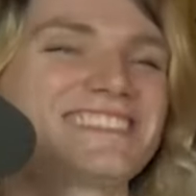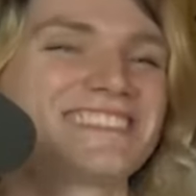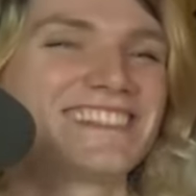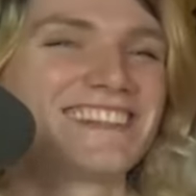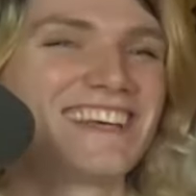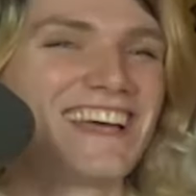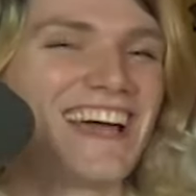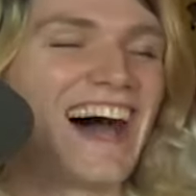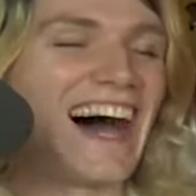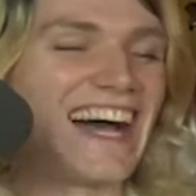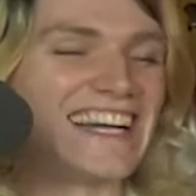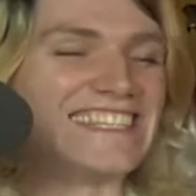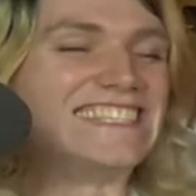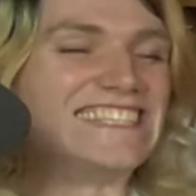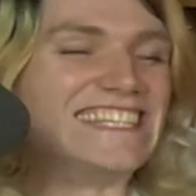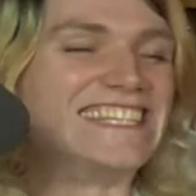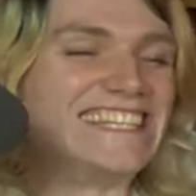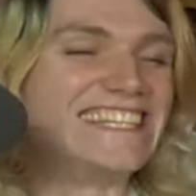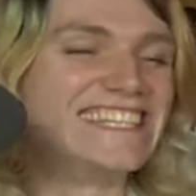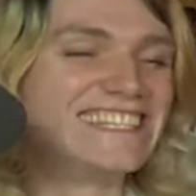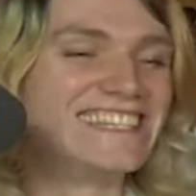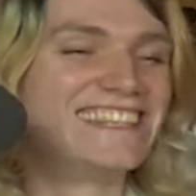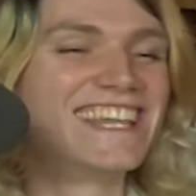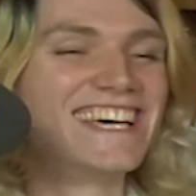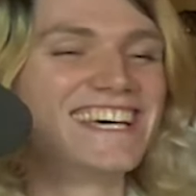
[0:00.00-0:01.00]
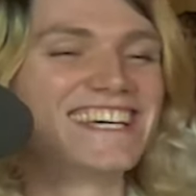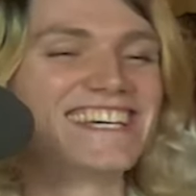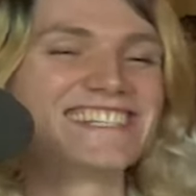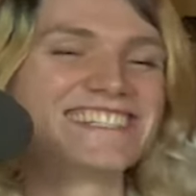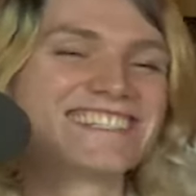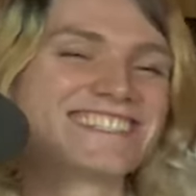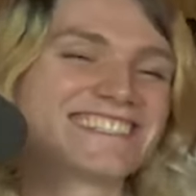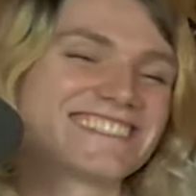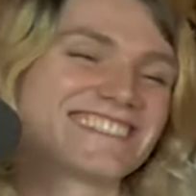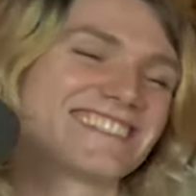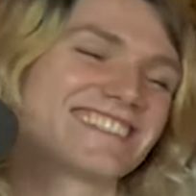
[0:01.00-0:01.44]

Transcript: I need this."